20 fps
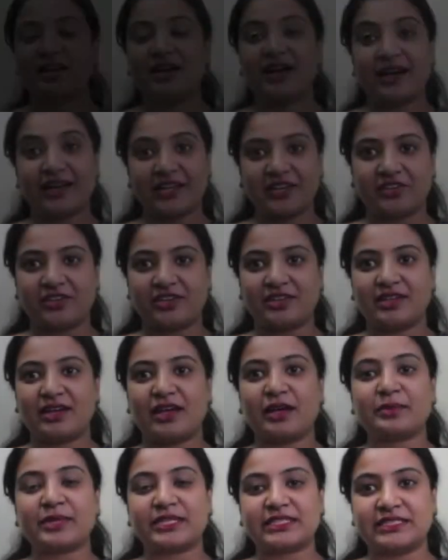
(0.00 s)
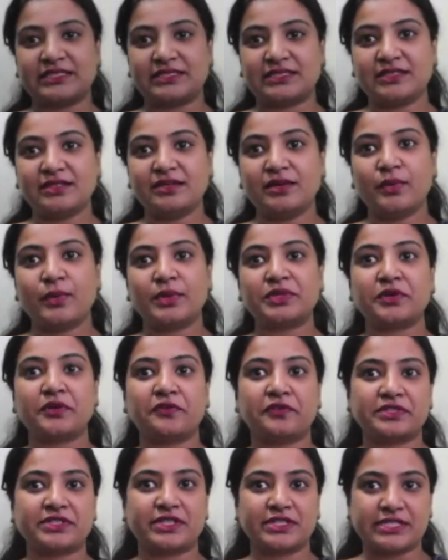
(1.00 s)
Hi all, I'm Anita with
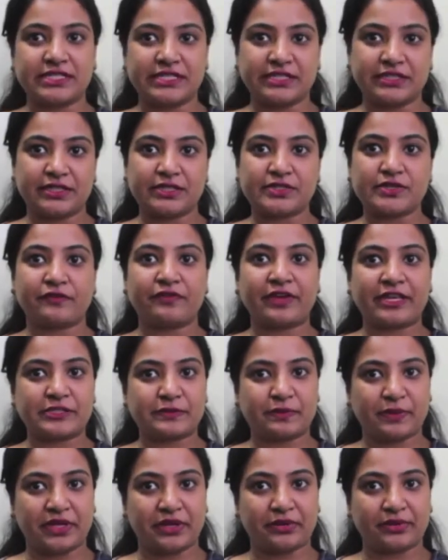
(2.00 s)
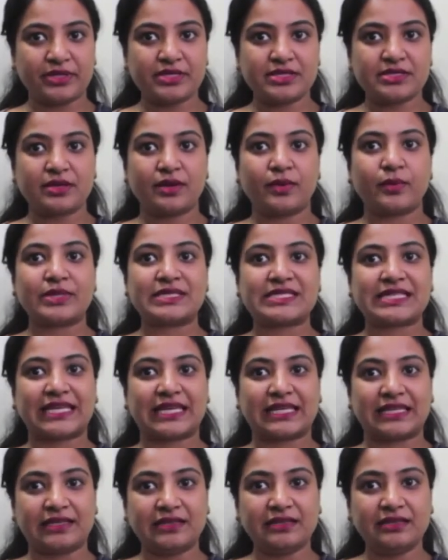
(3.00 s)
over 13 years of experience with
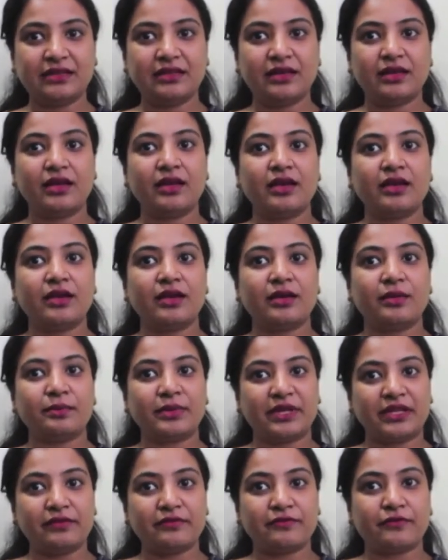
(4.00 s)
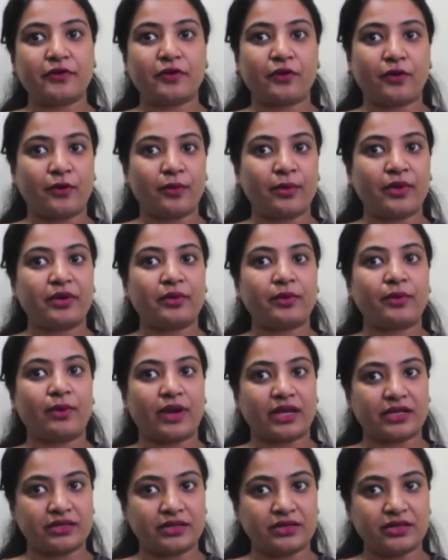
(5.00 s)
Scalene, been for over
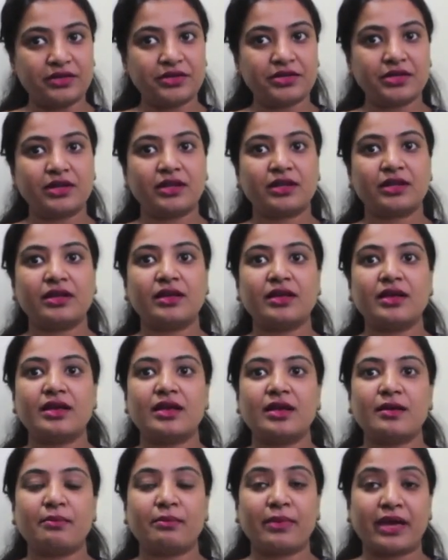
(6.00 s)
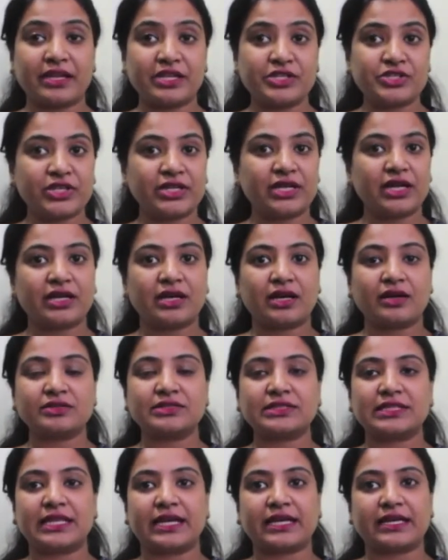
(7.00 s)
1 year. Managing
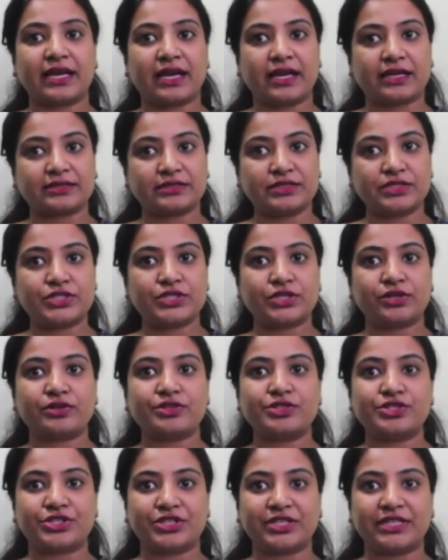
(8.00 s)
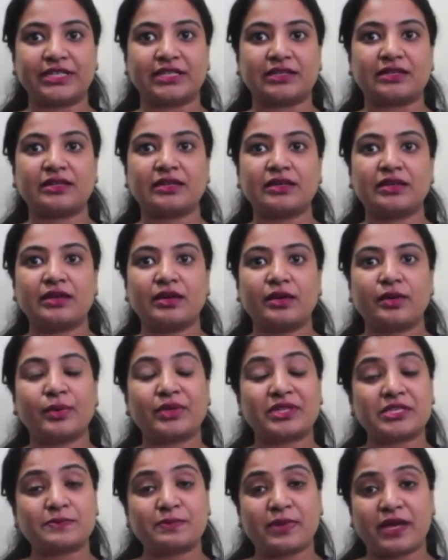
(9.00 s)
accounts like Accenture G
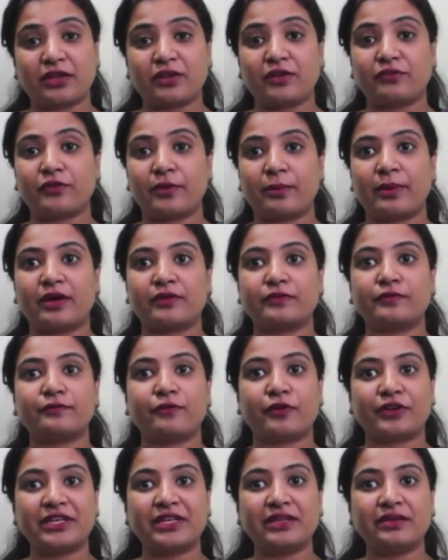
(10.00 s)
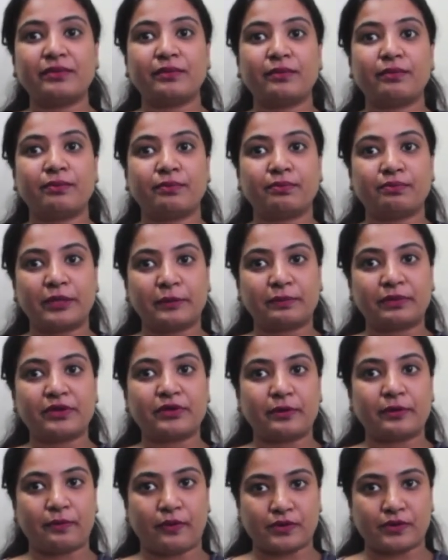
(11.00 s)
with a span of about 40 people
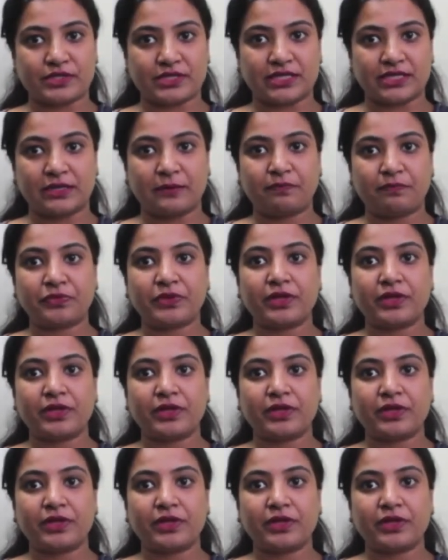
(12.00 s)
reporting.